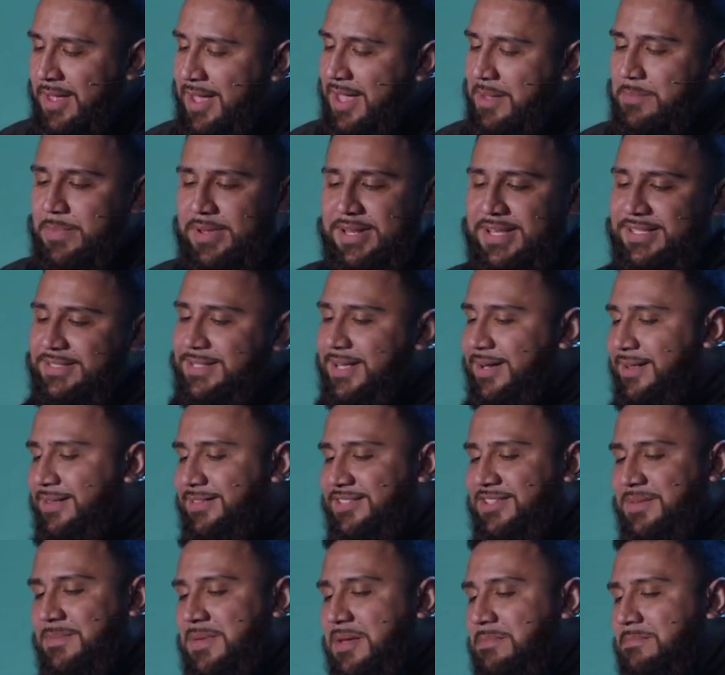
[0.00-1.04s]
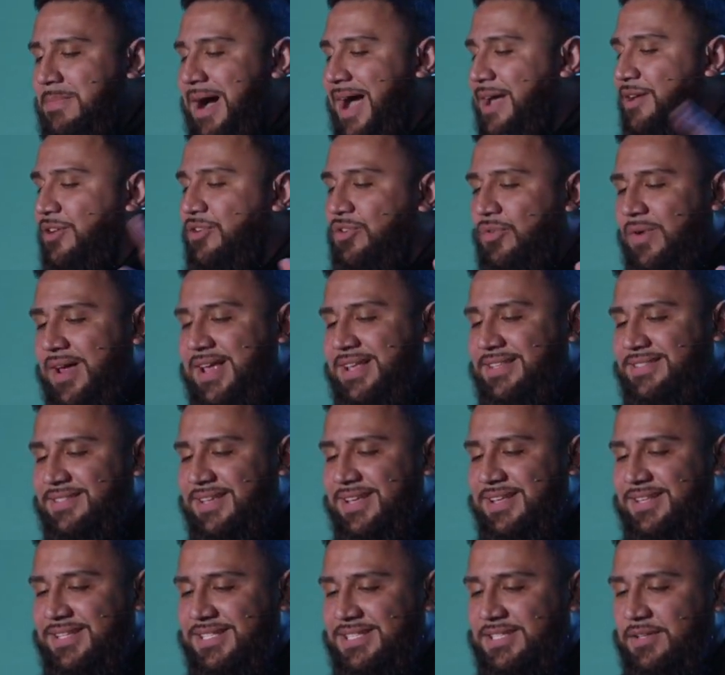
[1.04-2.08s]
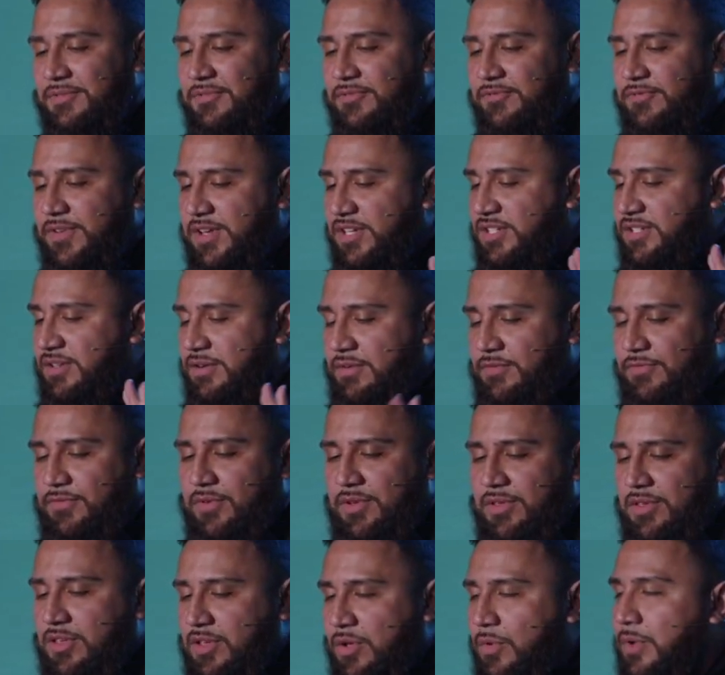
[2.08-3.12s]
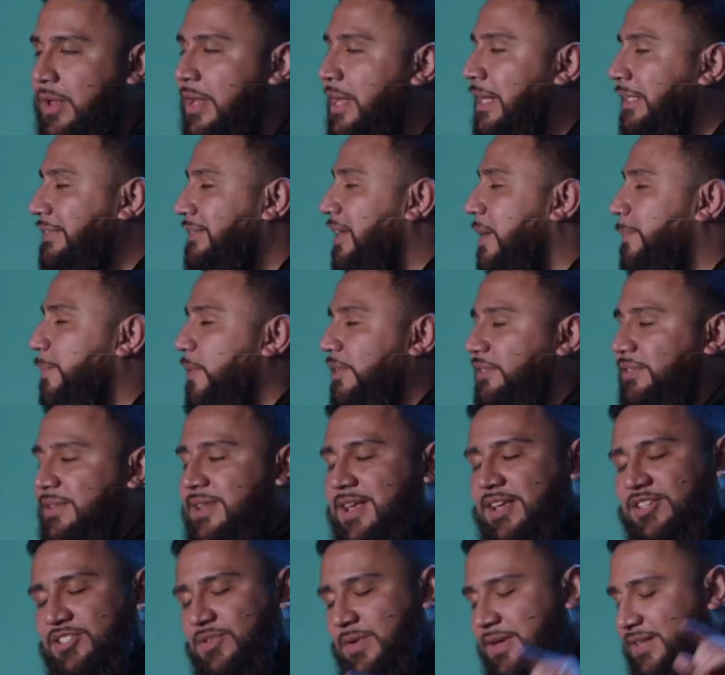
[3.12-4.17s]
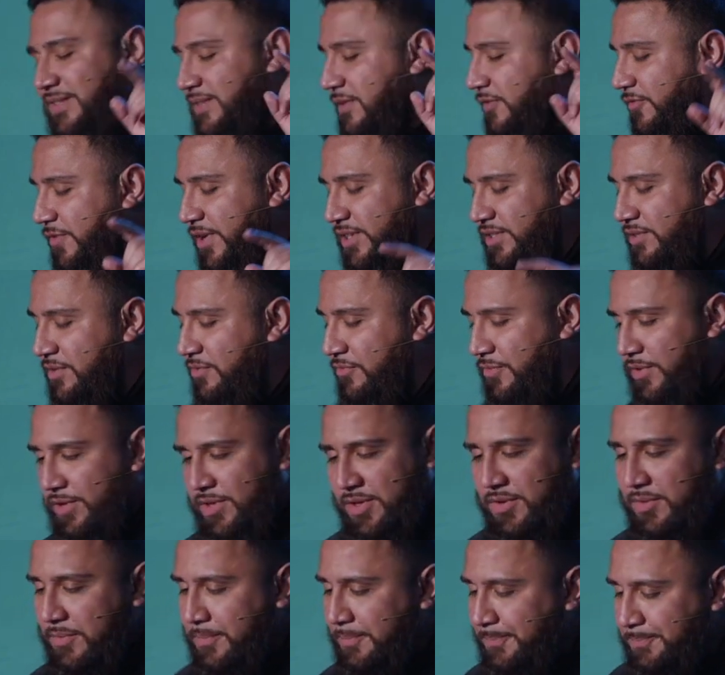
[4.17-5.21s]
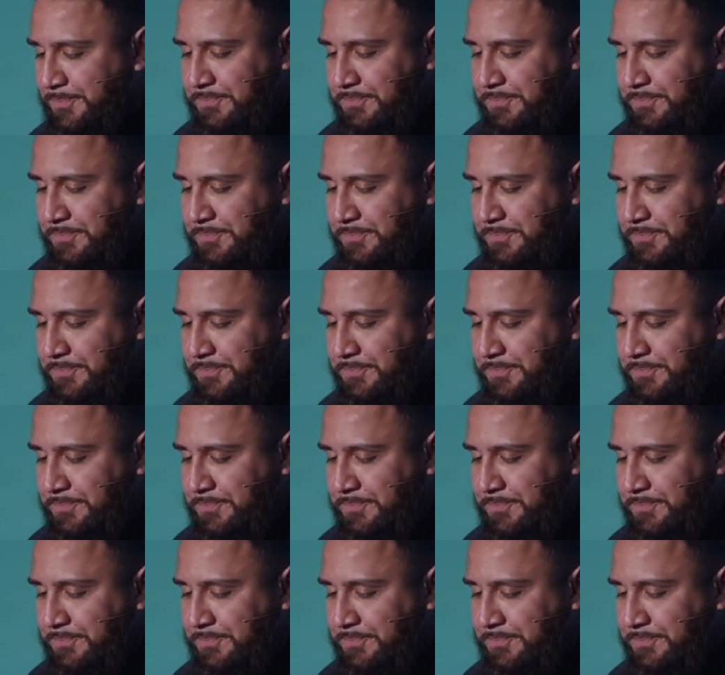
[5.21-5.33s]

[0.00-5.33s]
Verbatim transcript: And but He said unto me, My grace is sufficient for you. Tell the person next to you, it's sufficient for you.